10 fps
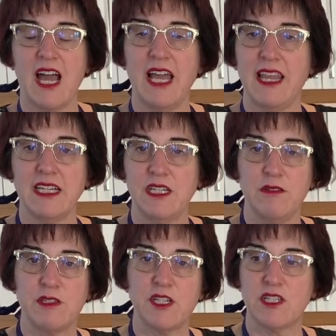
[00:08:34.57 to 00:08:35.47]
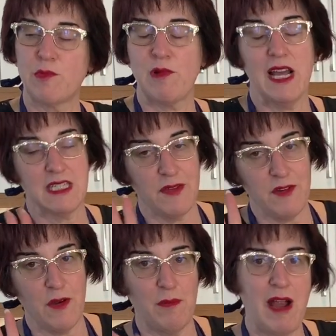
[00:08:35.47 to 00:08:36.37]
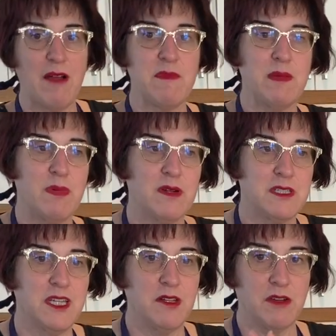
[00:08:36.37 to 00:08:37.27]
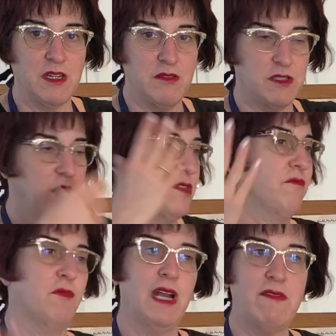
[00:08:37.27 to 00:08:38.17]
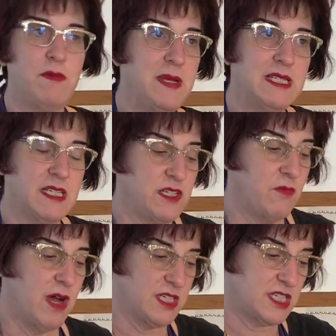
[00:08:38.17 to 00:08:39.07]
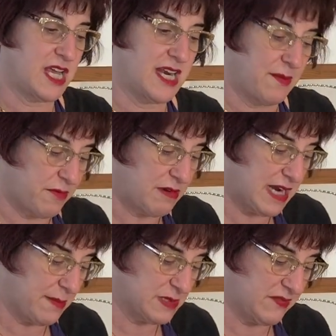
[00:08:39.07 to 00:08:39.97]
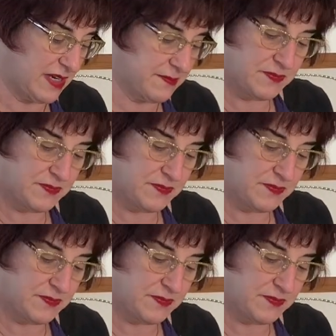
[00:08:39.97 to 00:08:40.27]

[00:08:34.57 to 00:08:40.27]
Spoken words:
I like to use just the breast. If you're a brown meat person, you can use whatever pieces you want. Just cut up 3 cups of it.